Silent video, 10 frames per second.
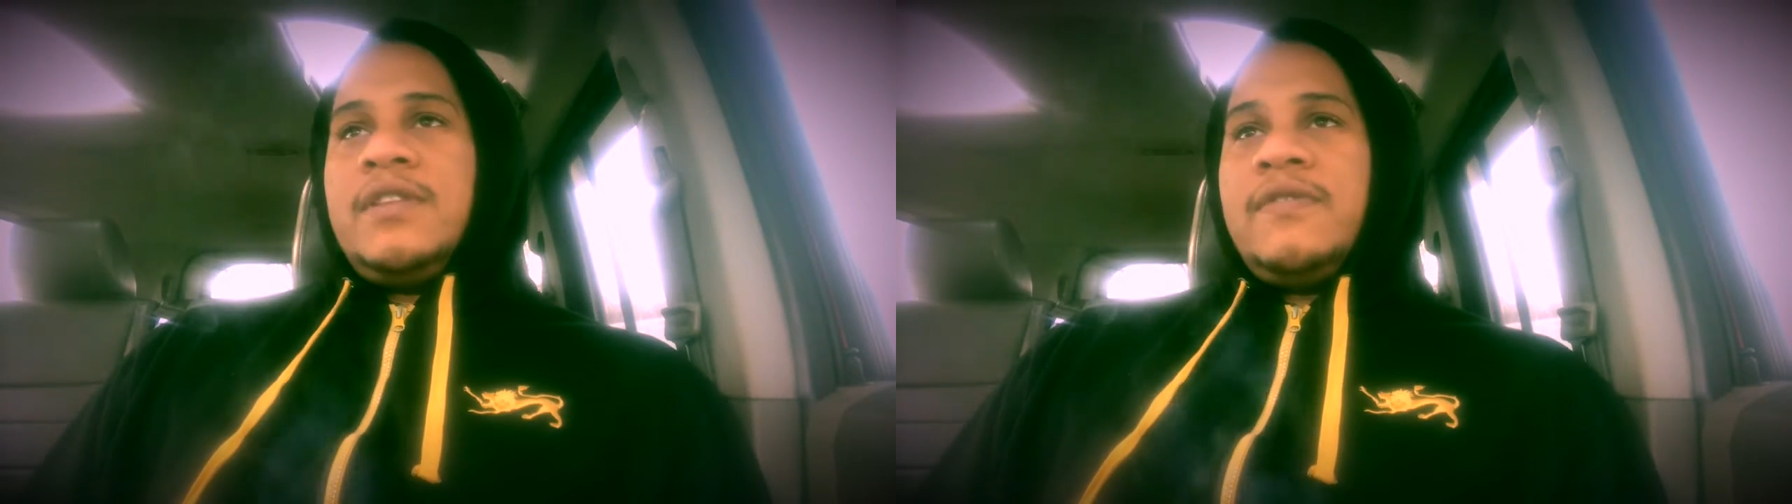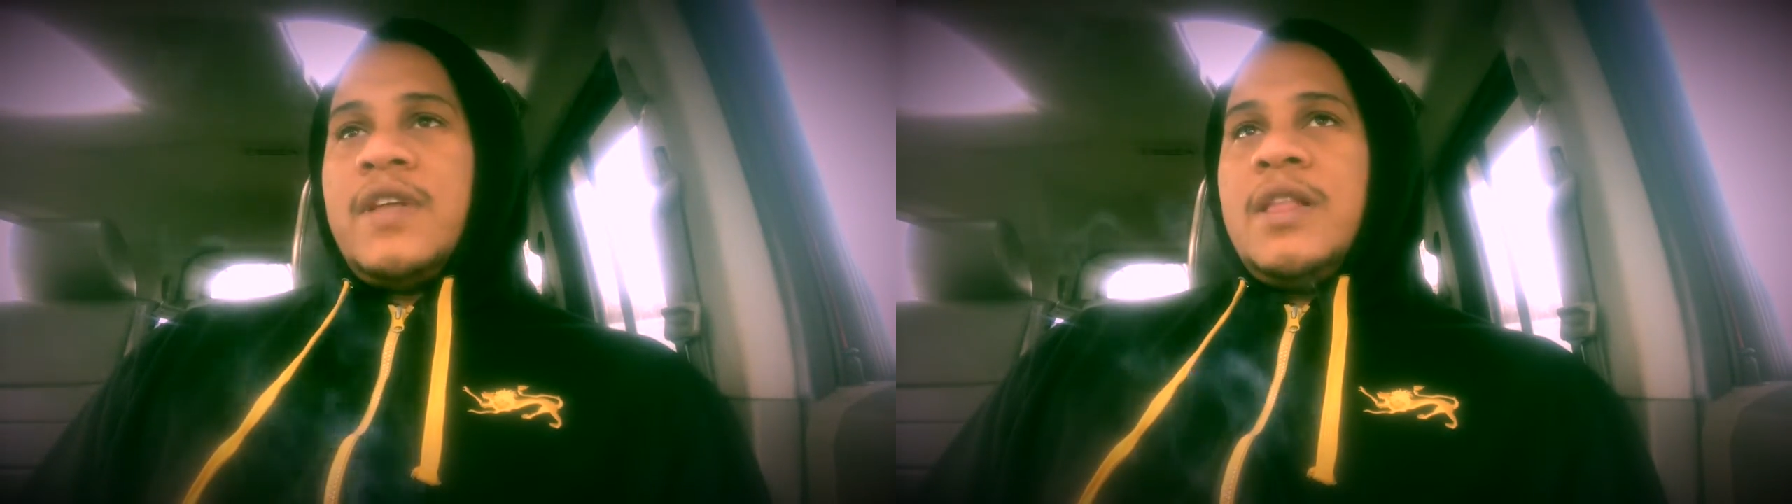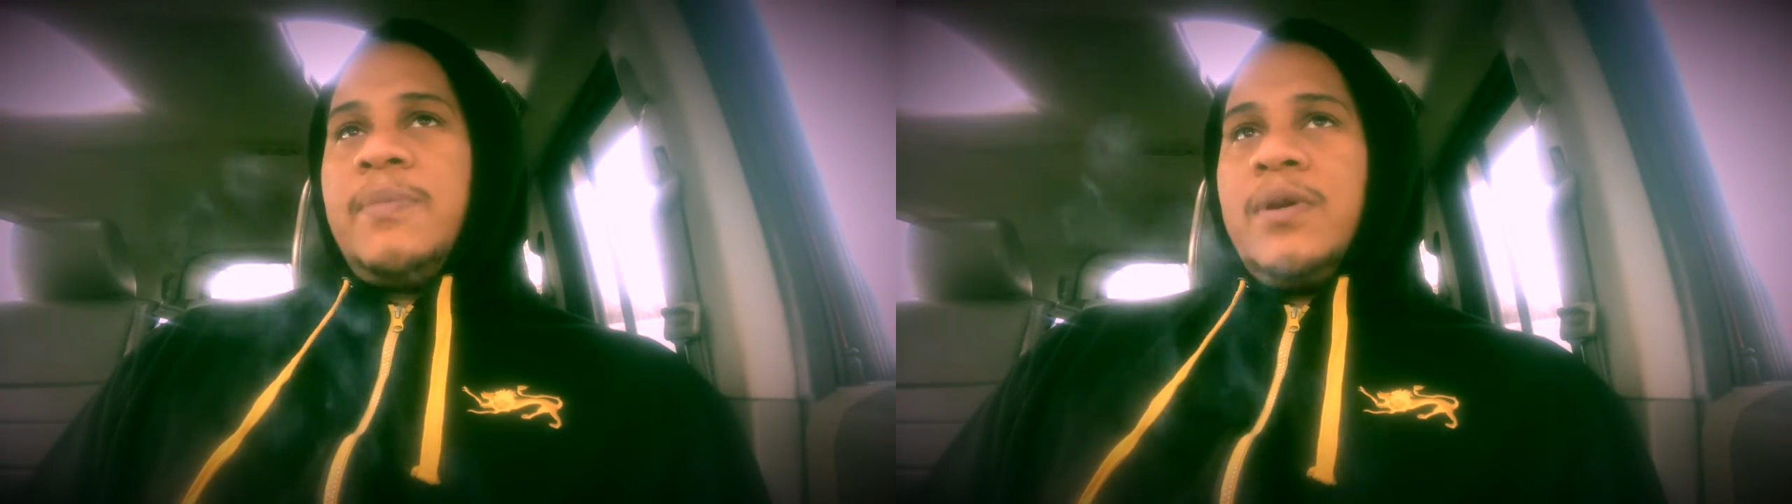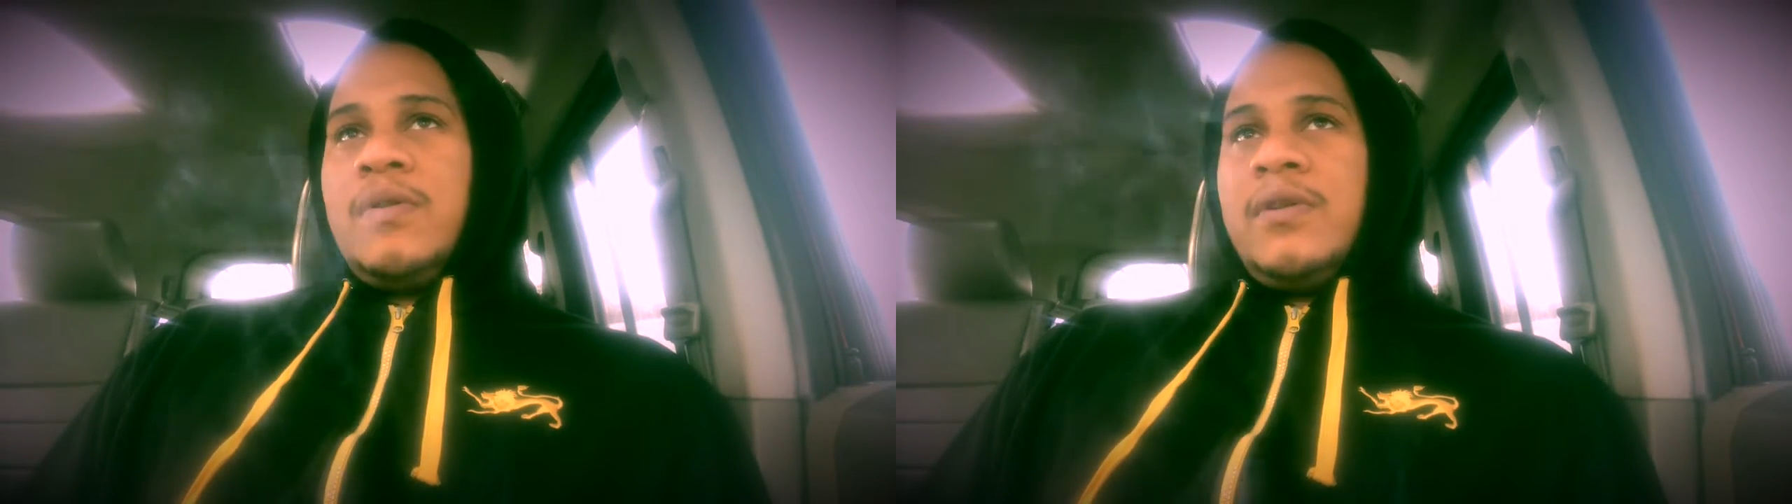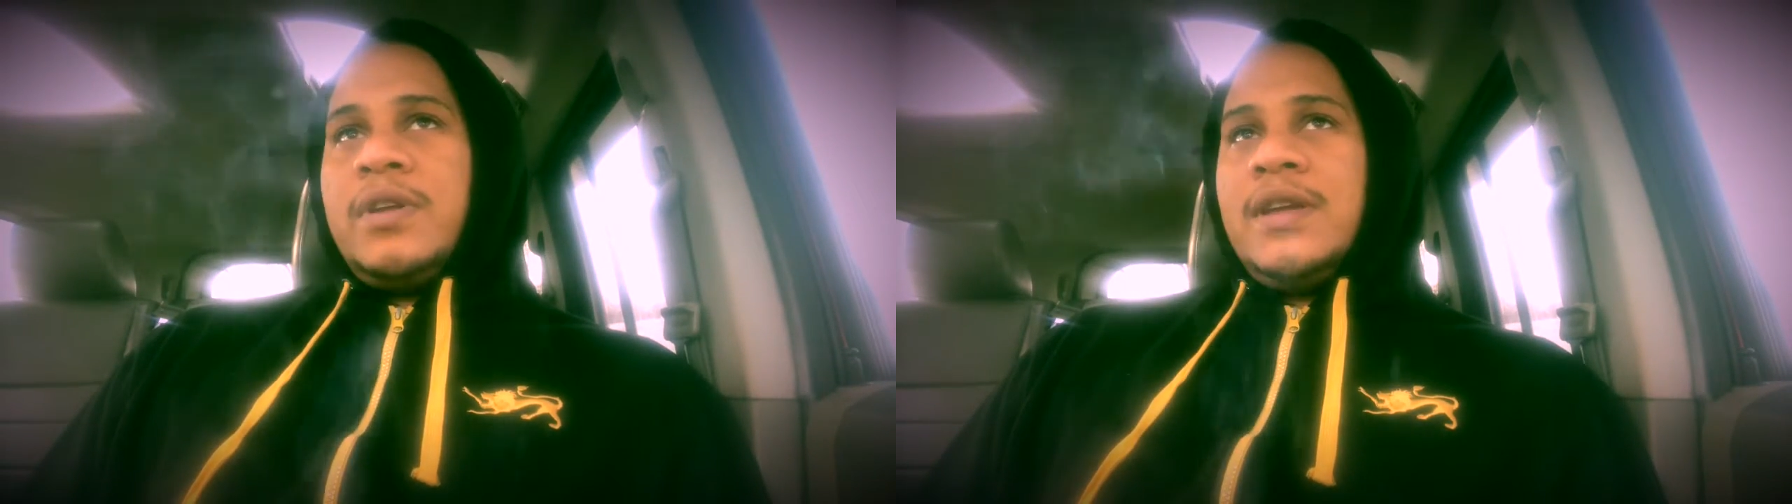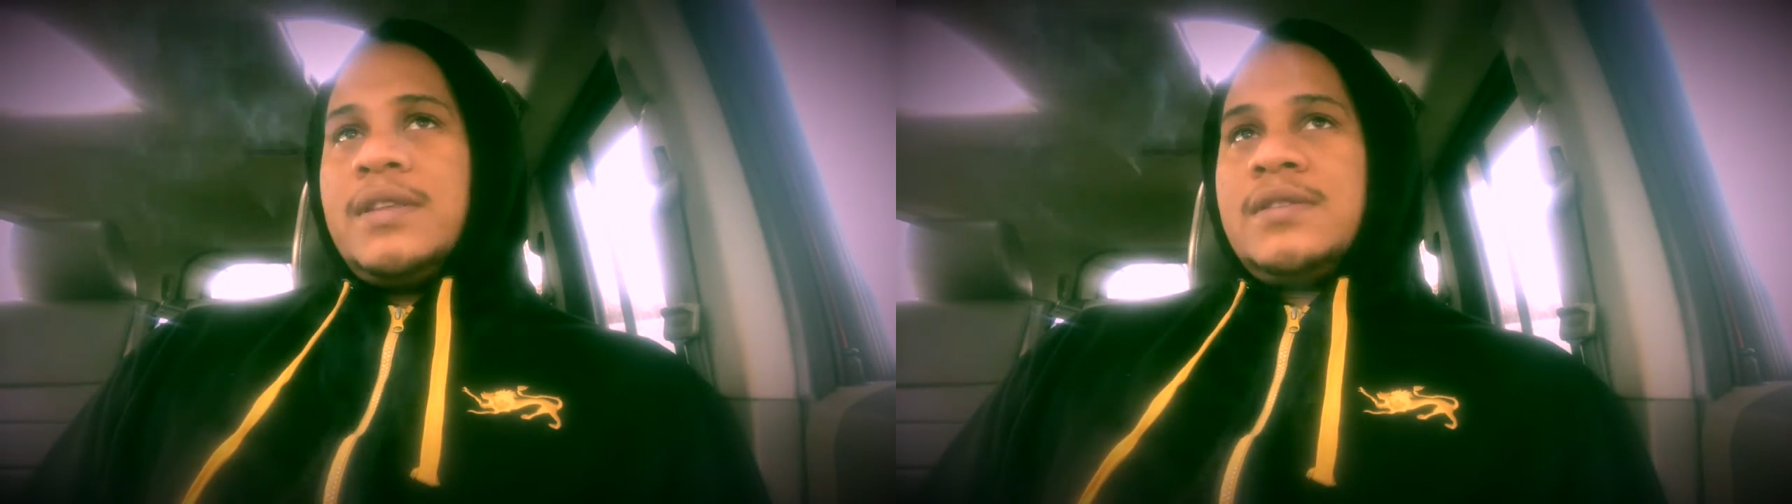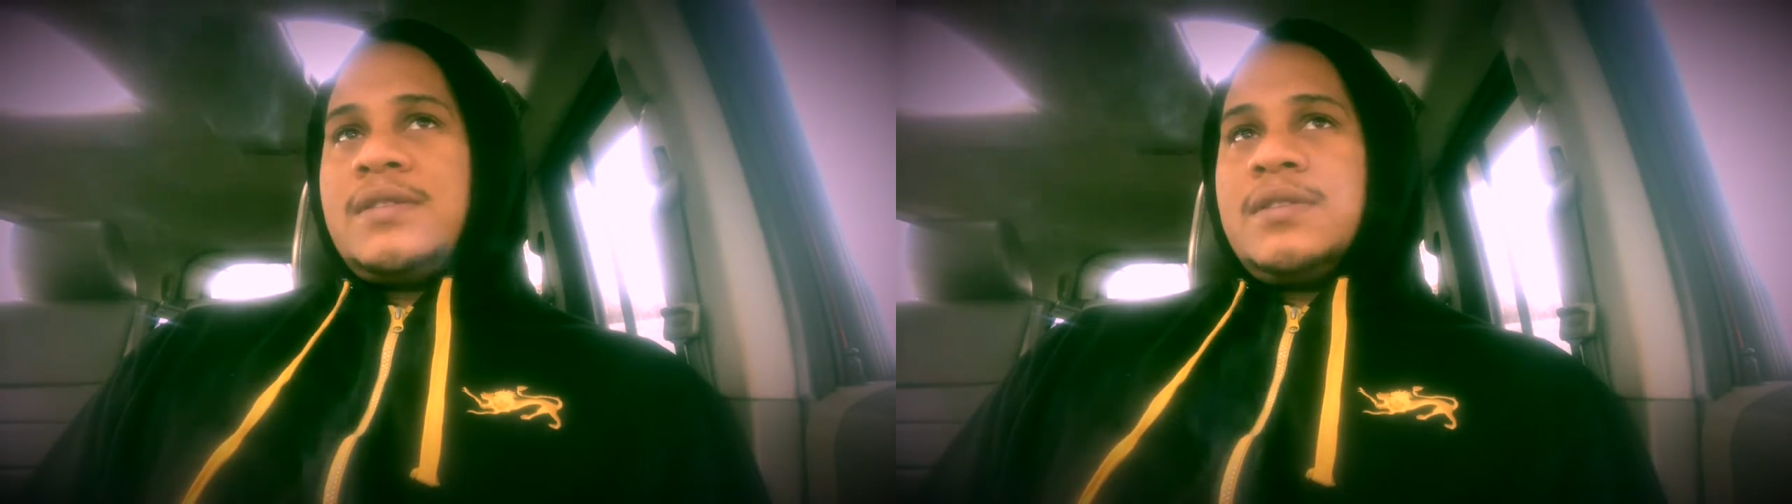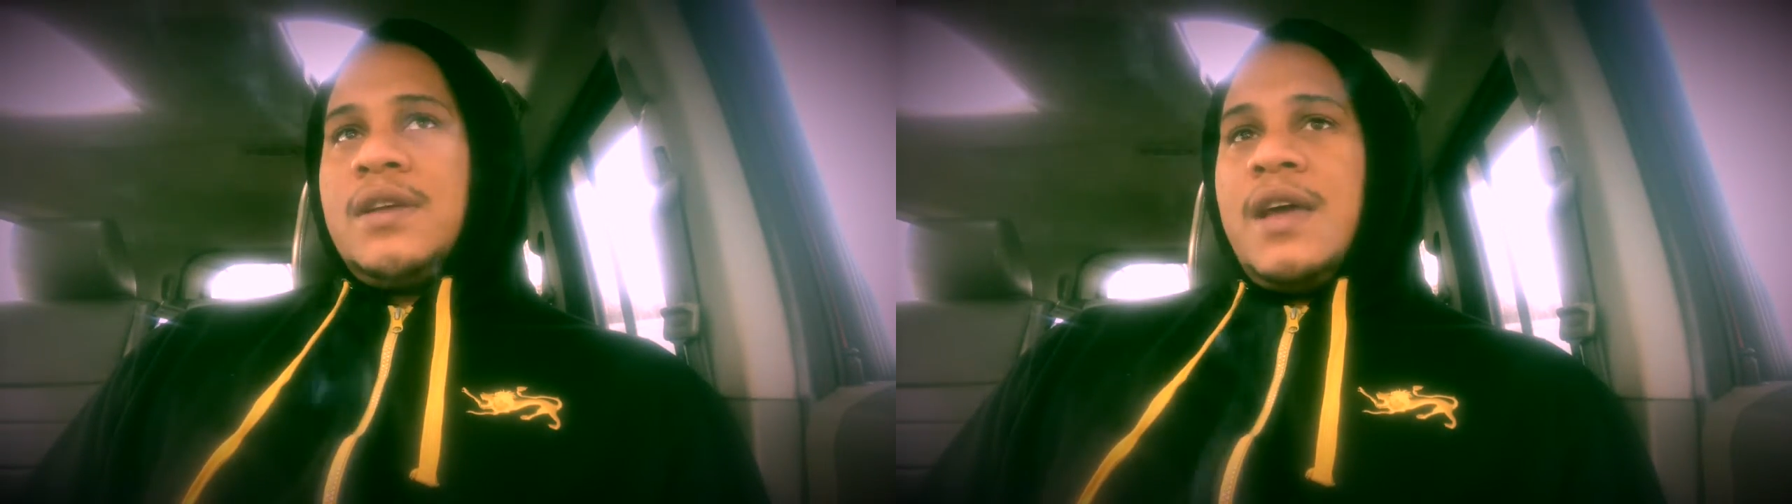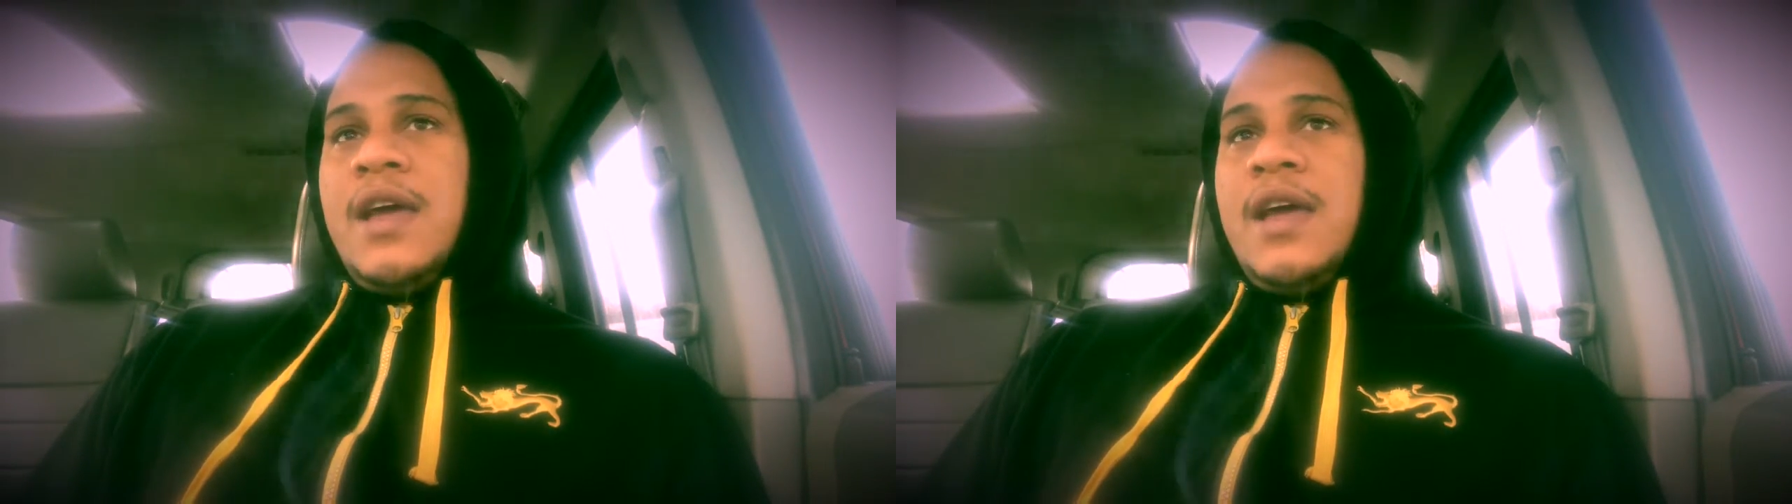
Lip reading: develop an audience